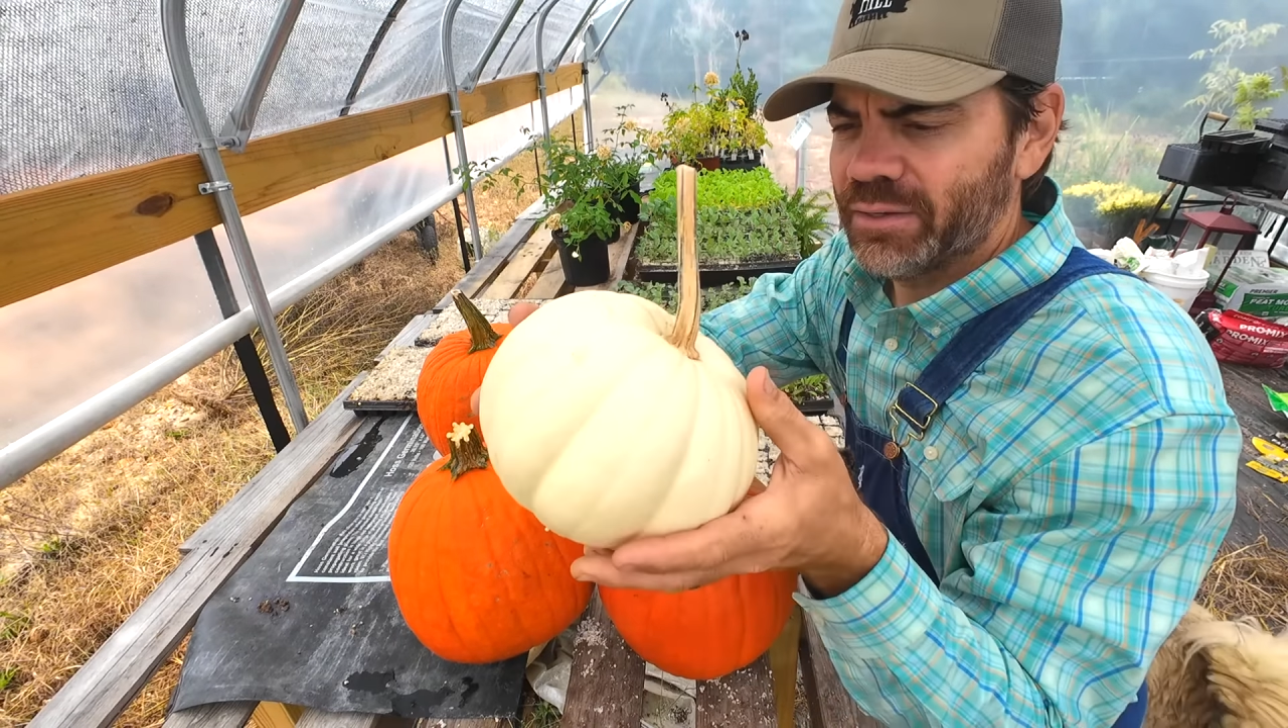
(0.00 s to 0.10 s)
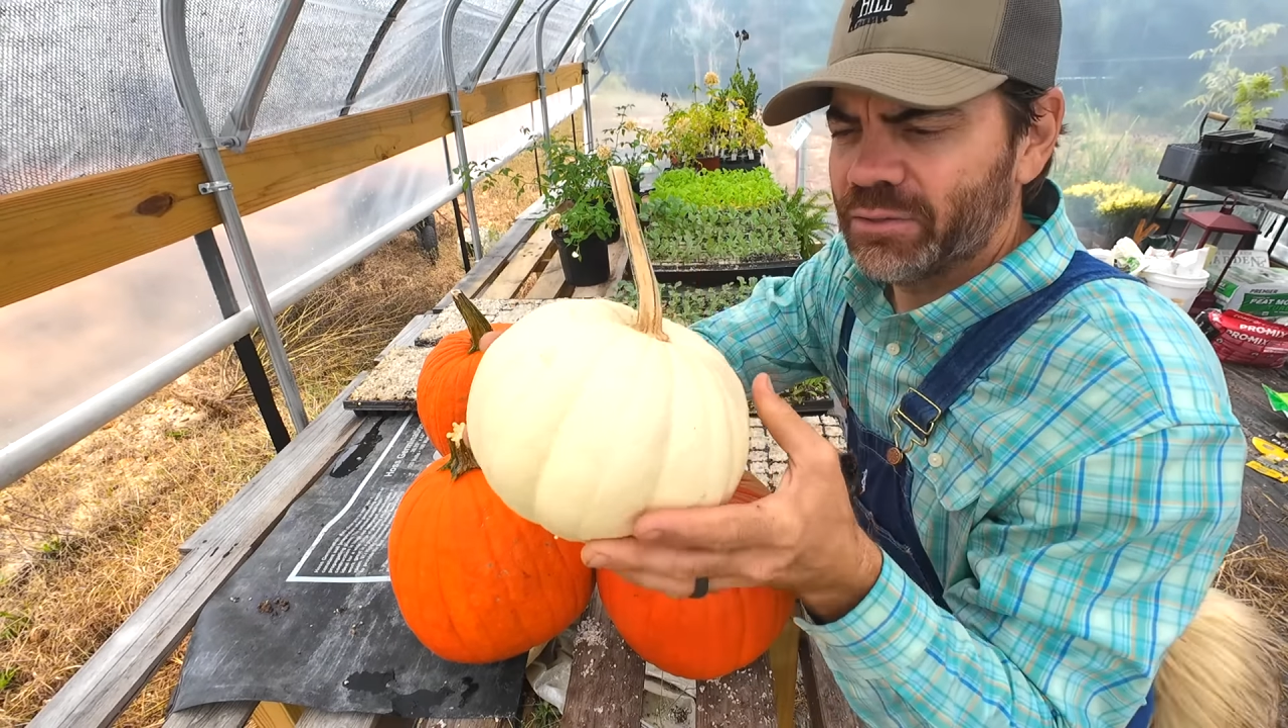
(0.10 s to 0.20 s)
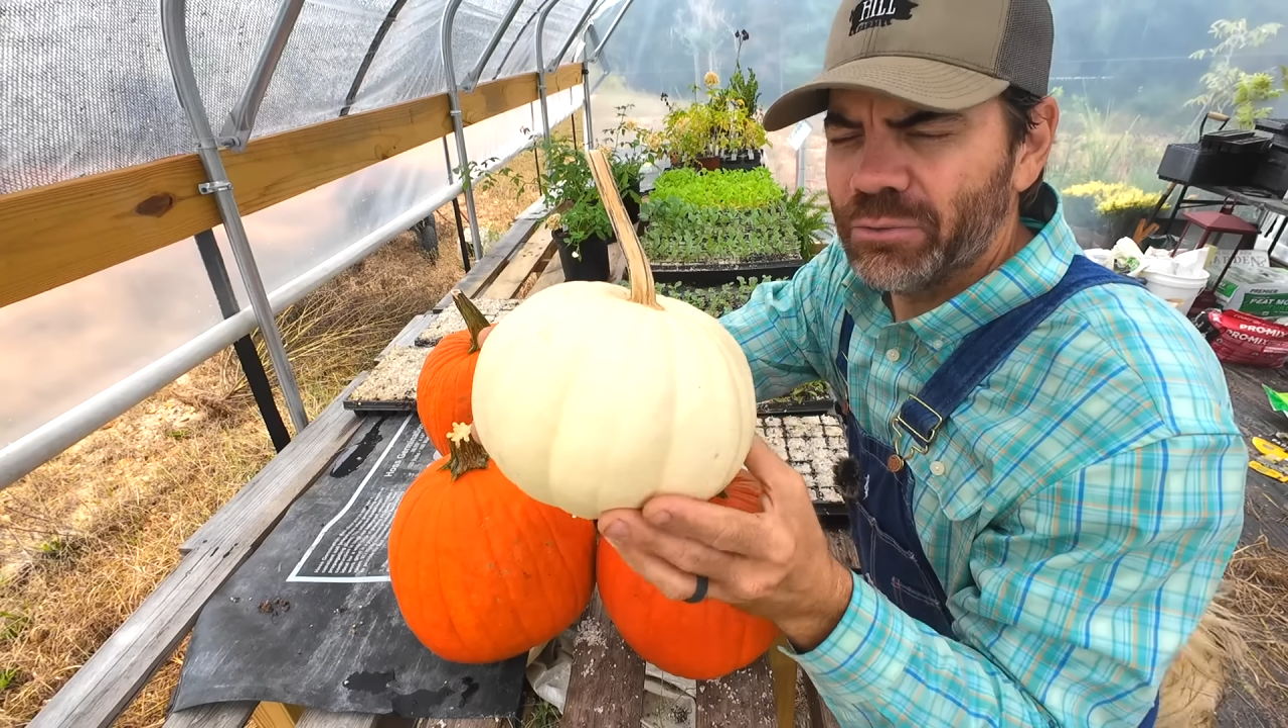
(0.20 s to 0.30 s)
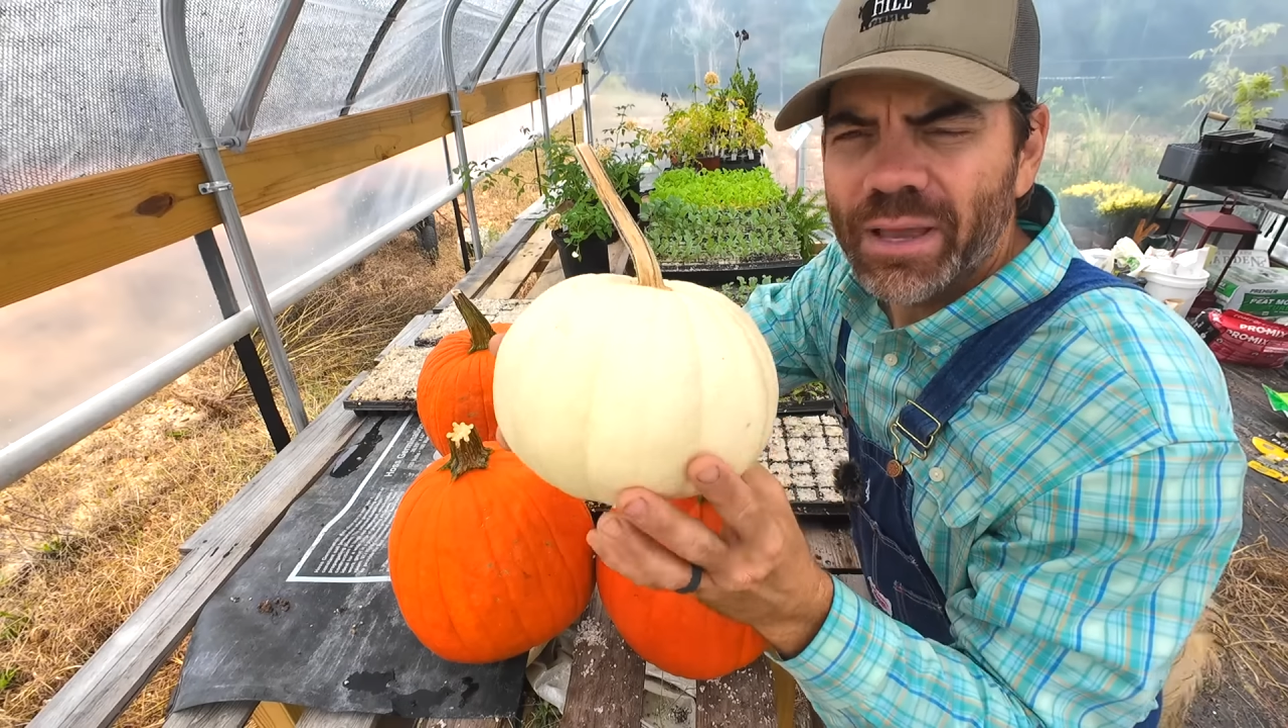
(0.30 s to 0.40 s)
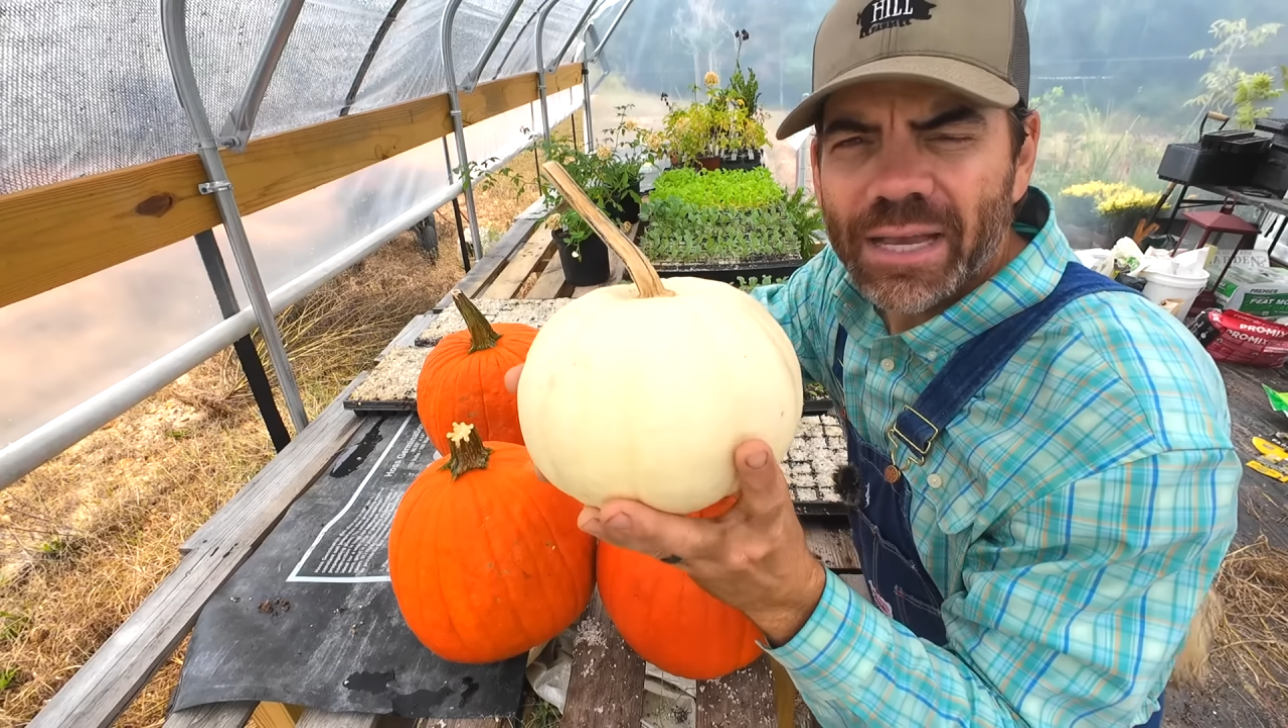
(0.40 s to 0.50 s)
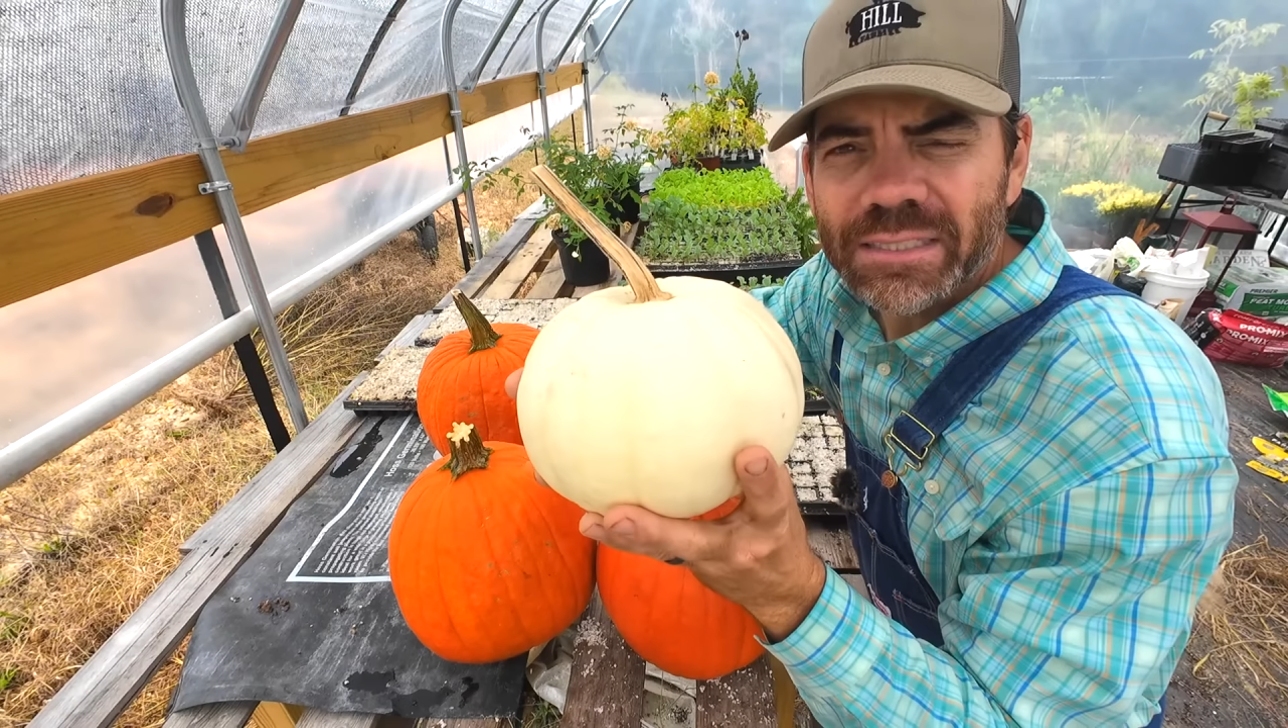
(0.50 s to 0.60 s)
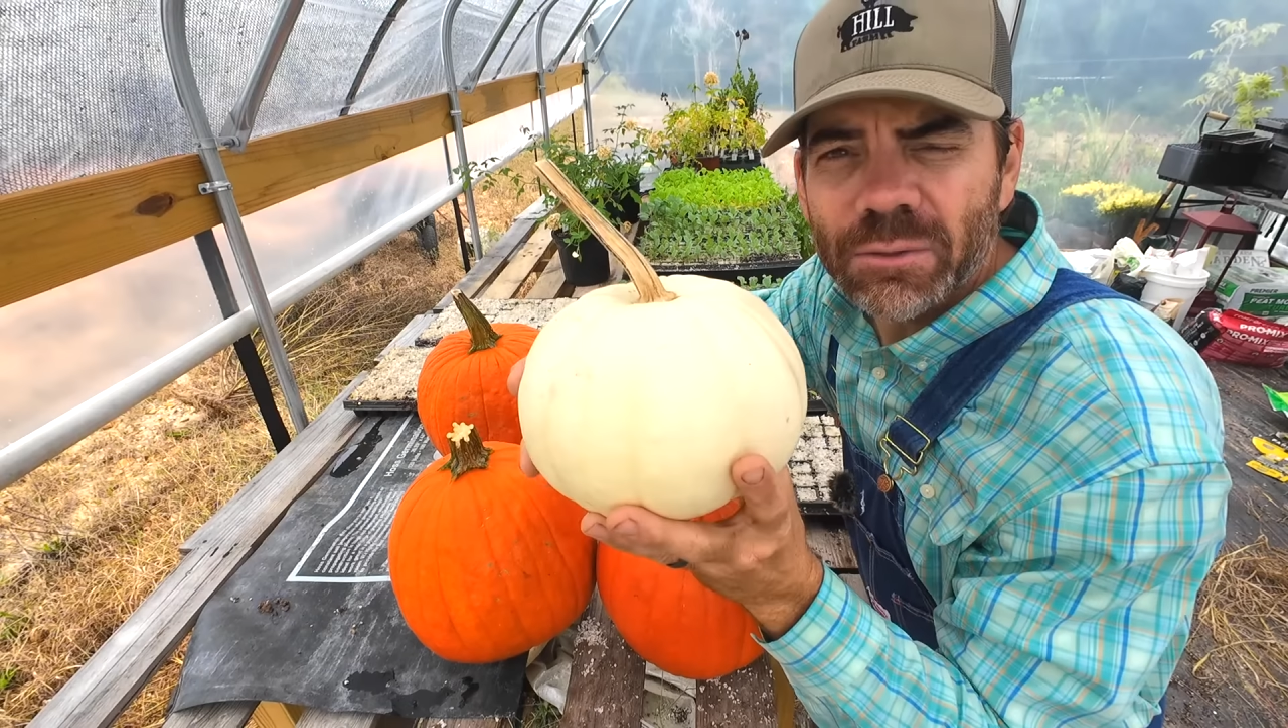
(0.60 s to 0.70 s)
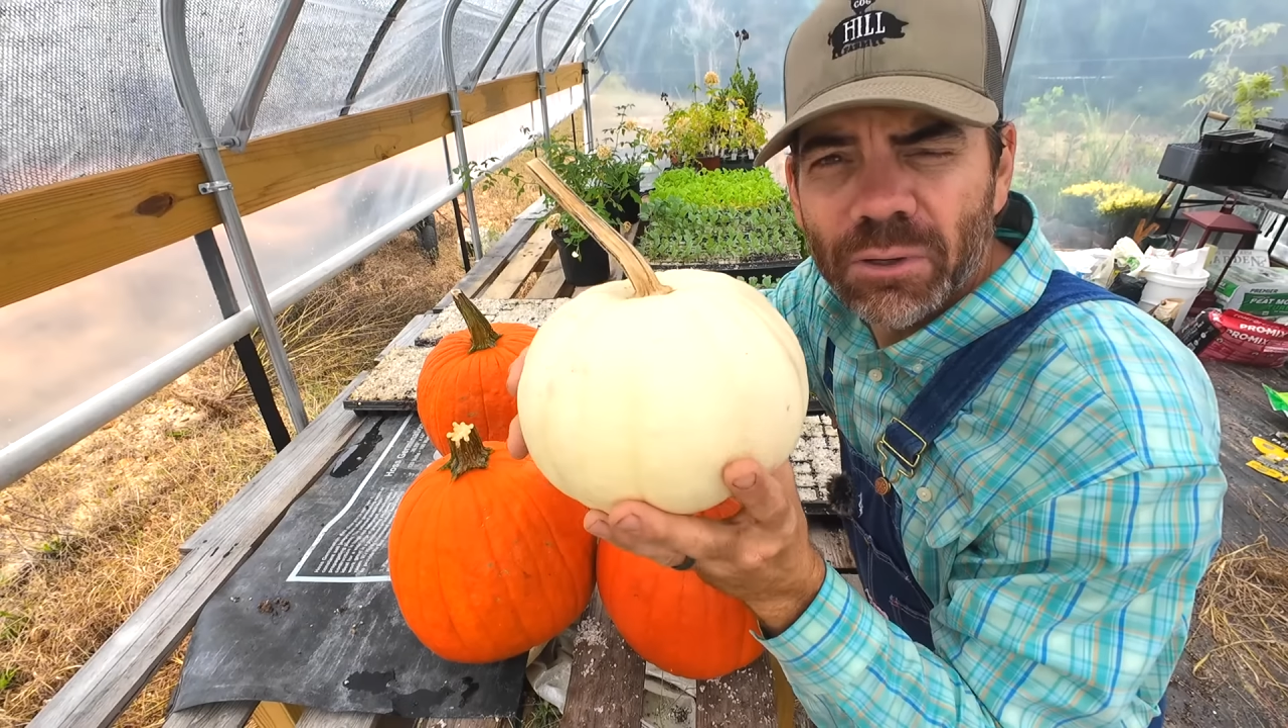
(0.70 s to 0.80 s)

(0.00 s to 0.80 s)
Do you guys know